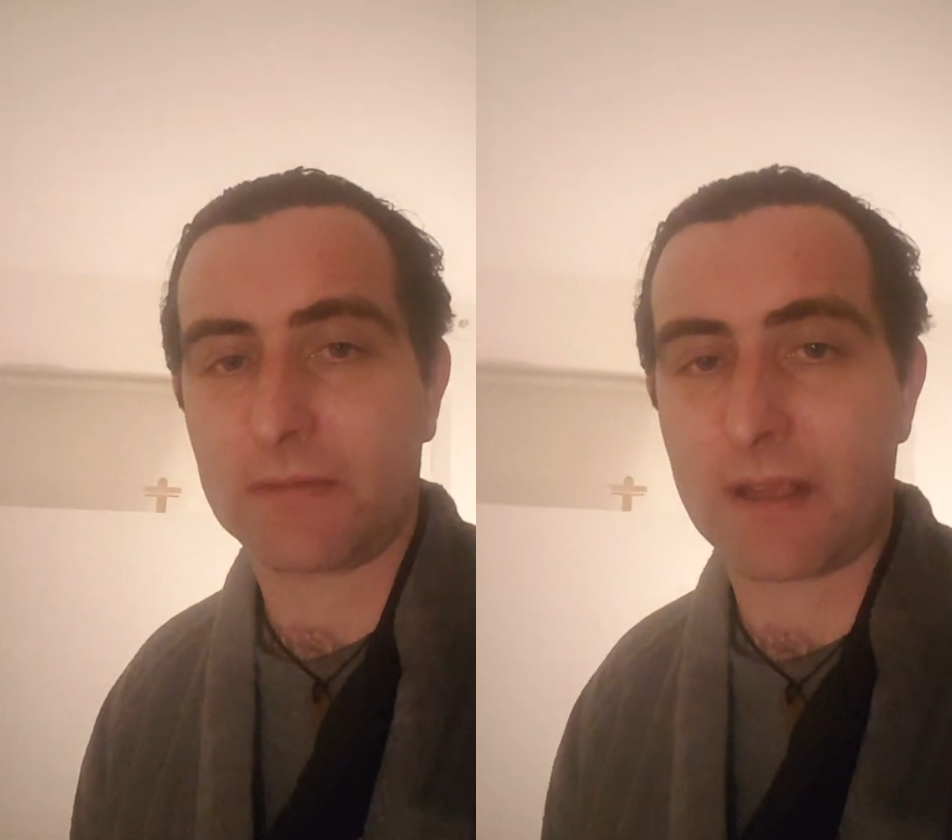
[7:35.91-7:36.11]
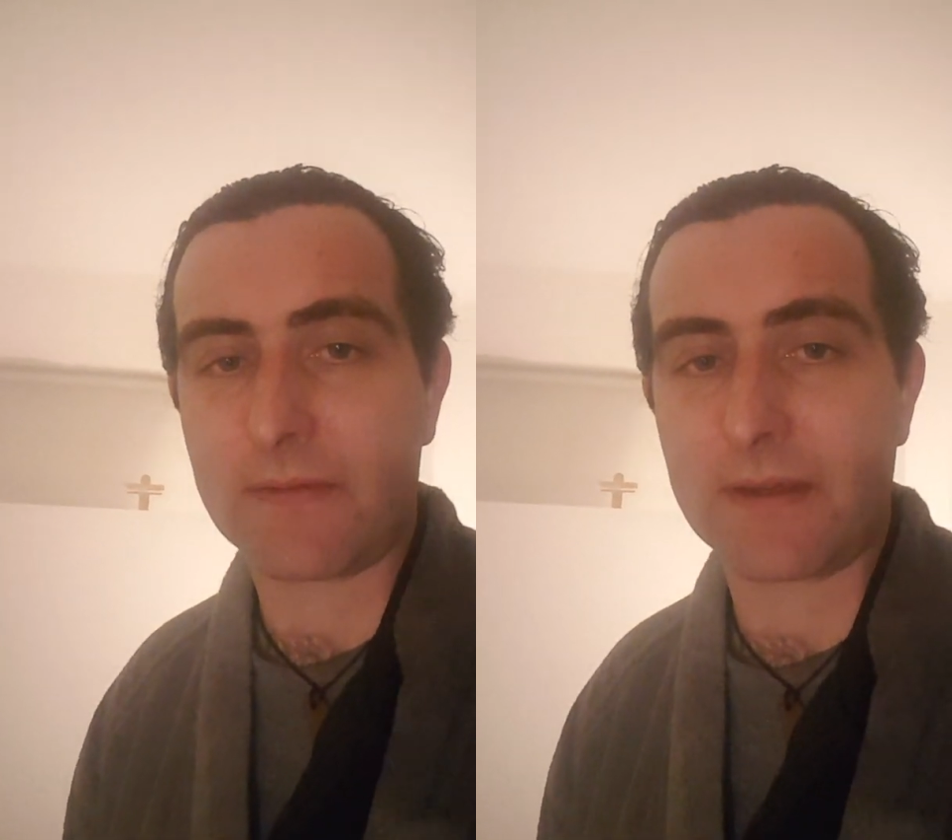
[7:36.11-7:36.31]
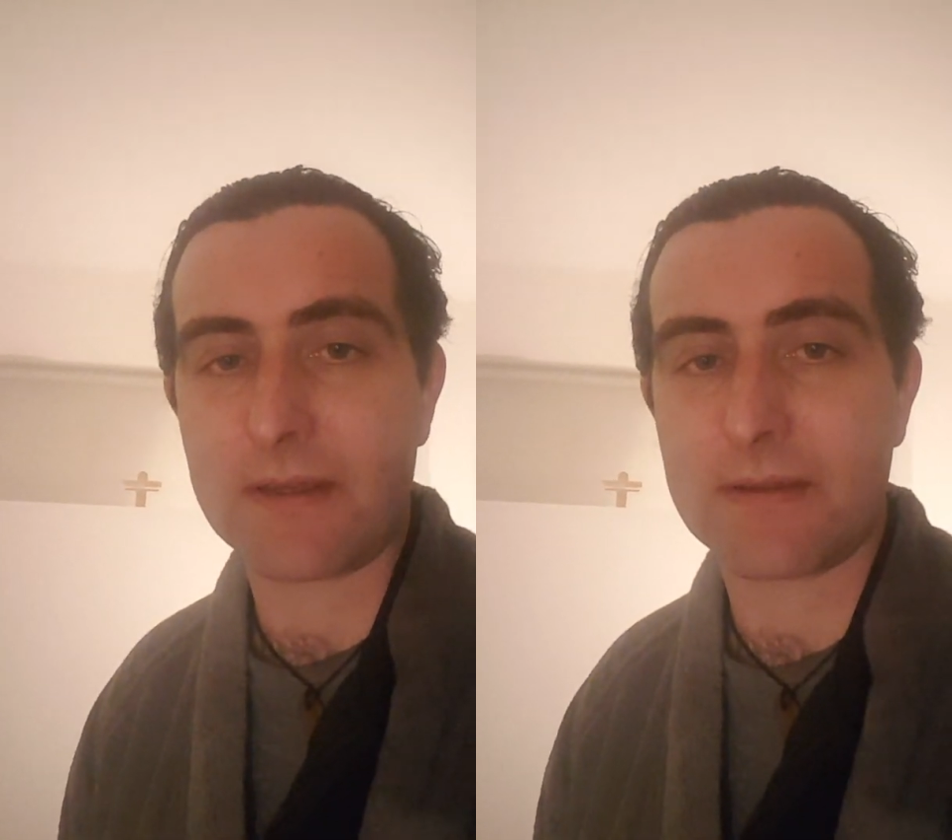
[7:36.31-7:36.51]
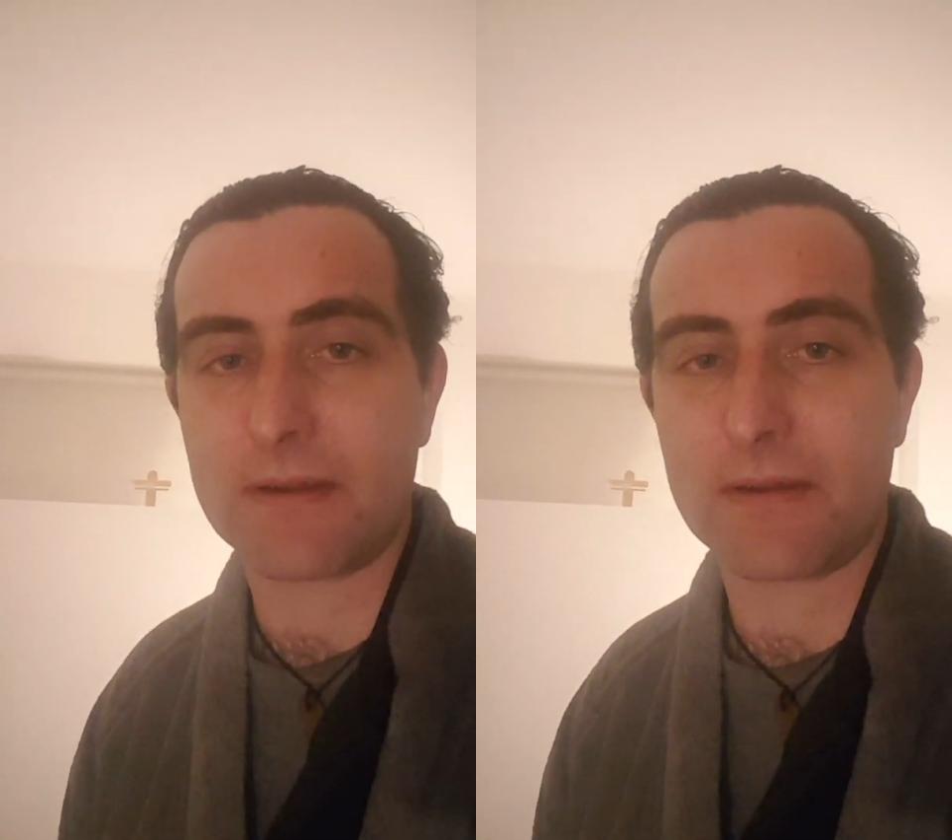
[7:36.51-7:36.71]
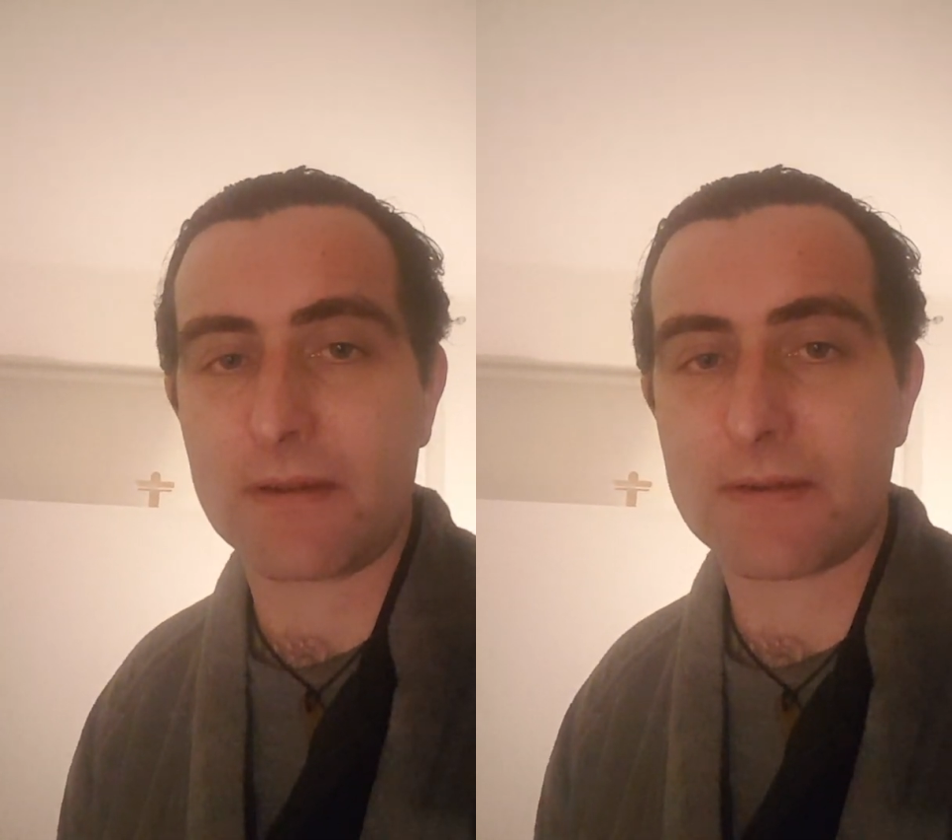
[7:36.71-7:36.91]
given this
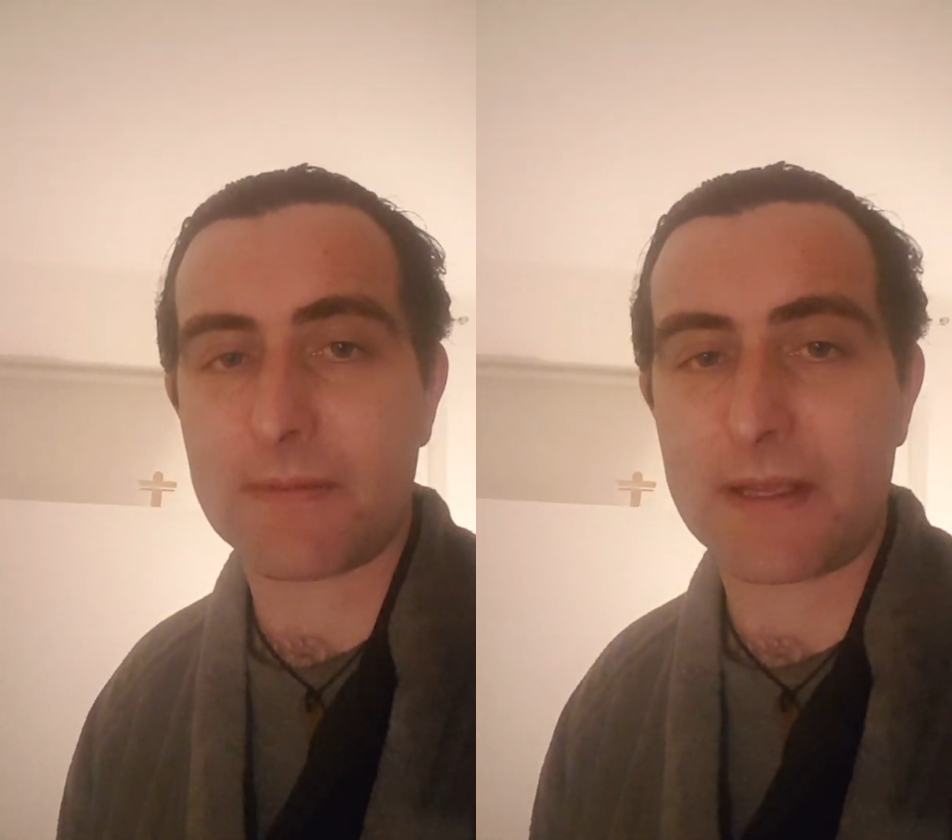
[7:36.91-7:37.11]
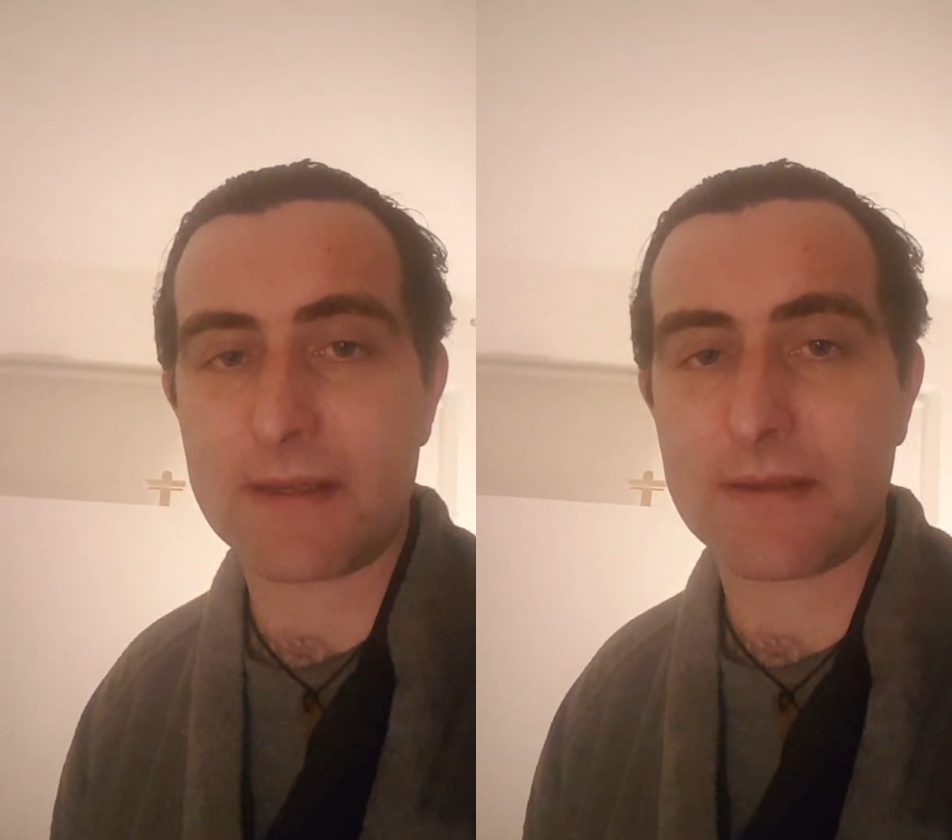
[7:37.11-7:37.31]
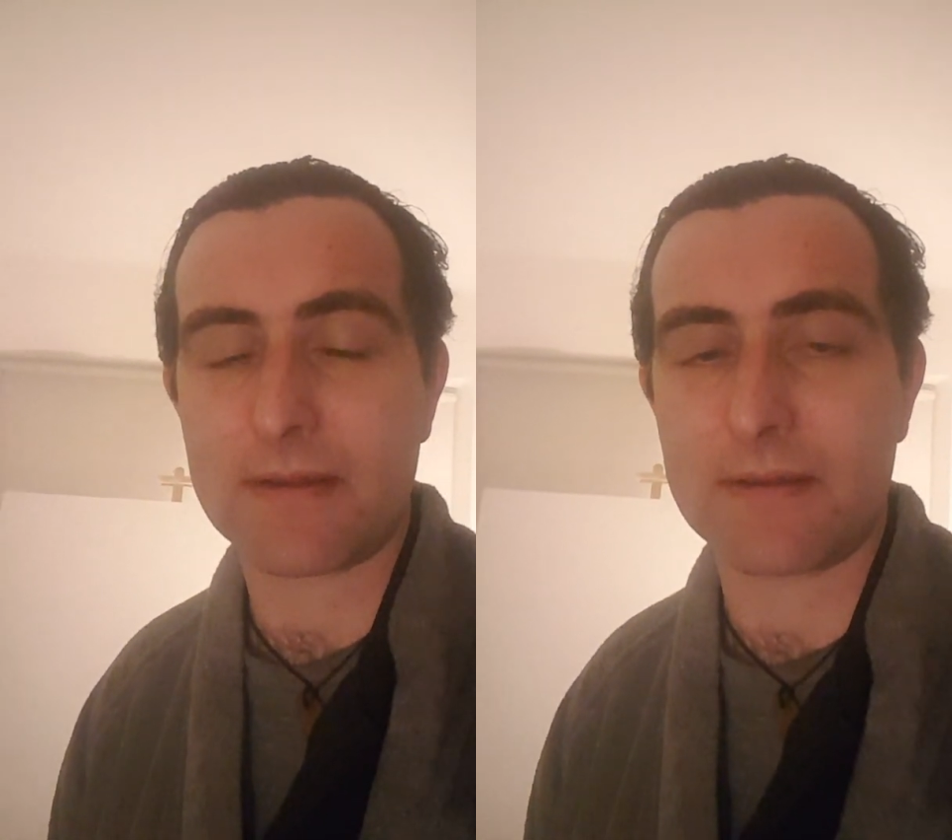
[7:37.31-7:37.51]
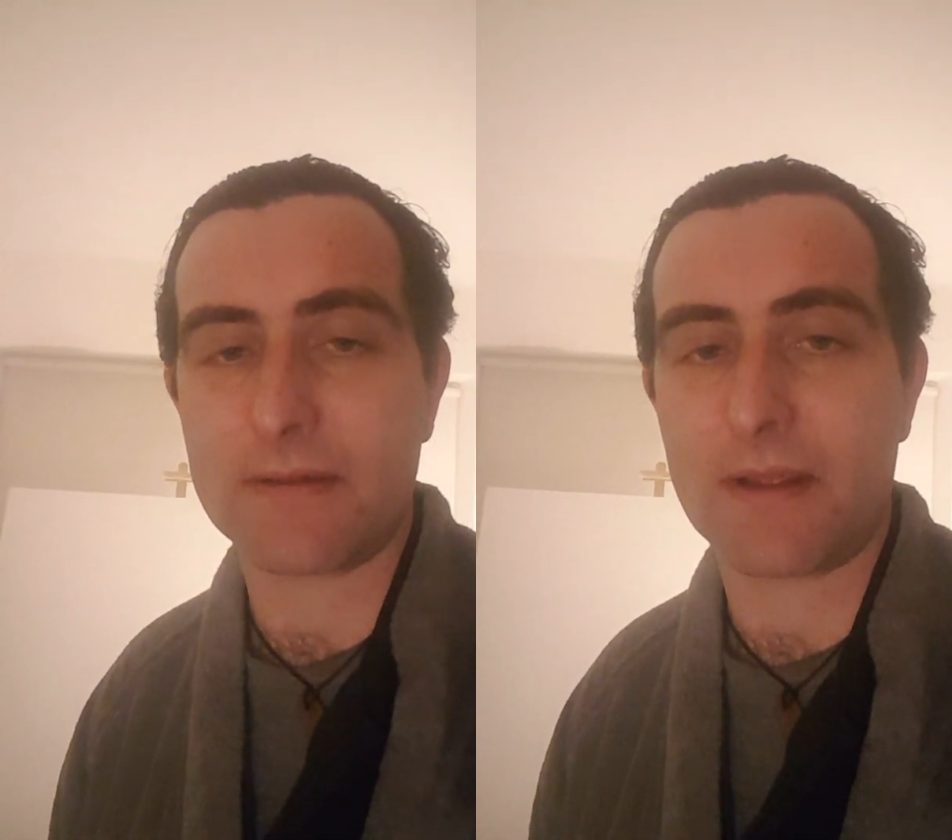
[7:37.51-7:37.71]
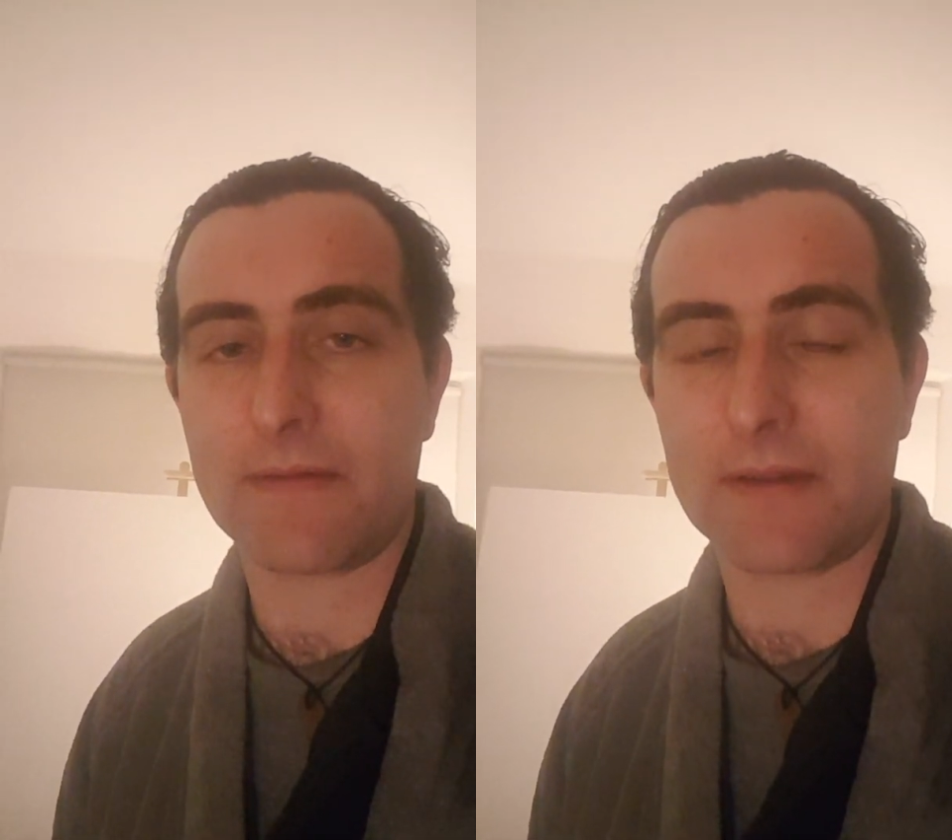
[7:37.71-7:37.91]
studio space
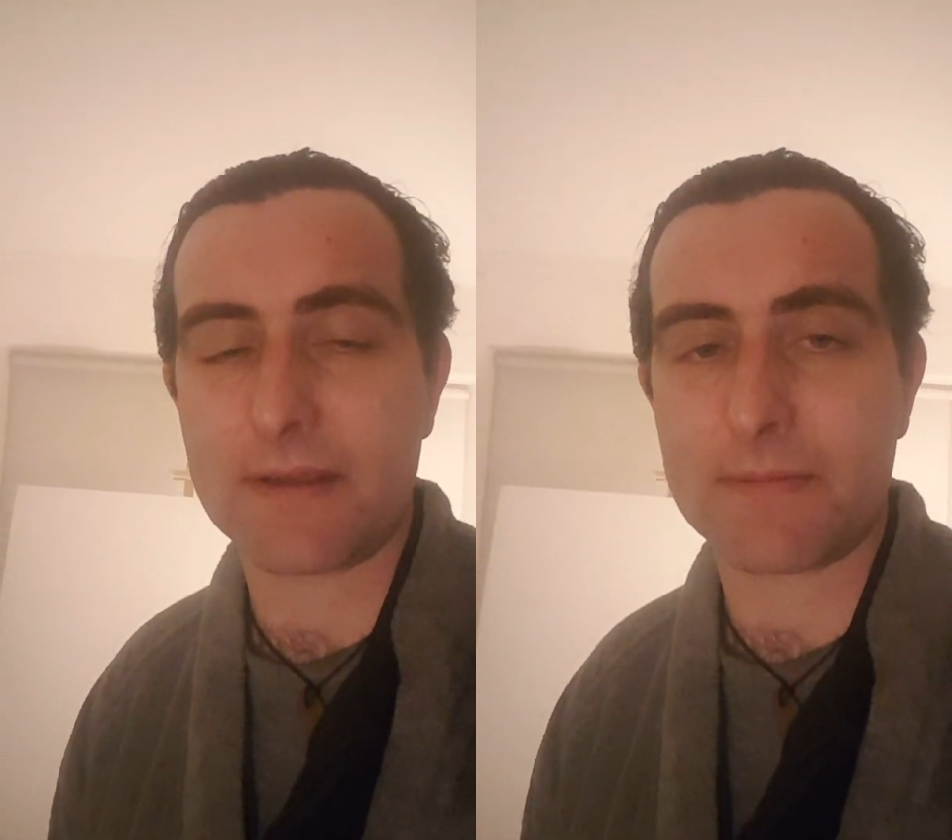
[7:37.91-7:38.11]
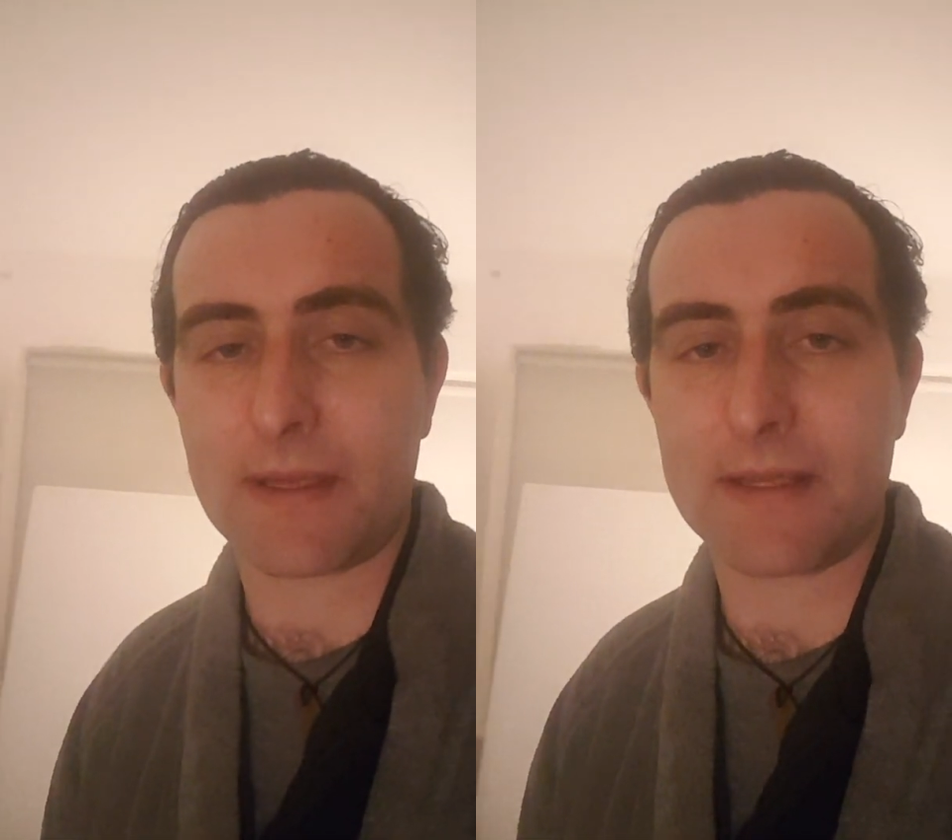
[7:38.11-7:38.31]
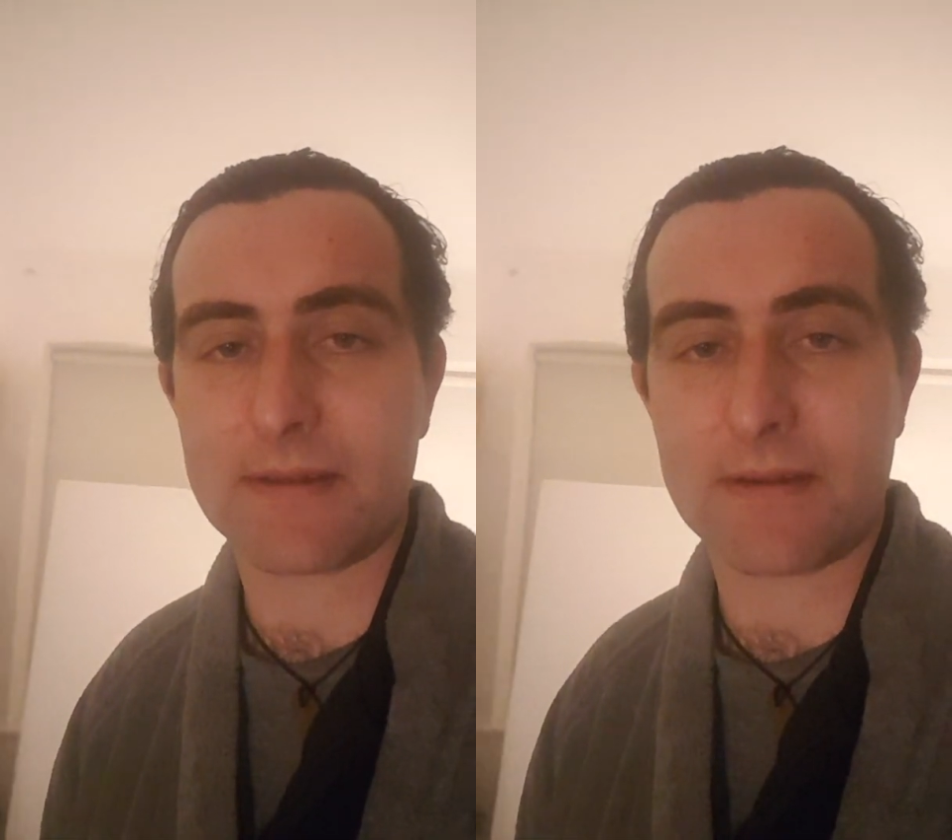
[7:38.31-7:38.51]
and given this place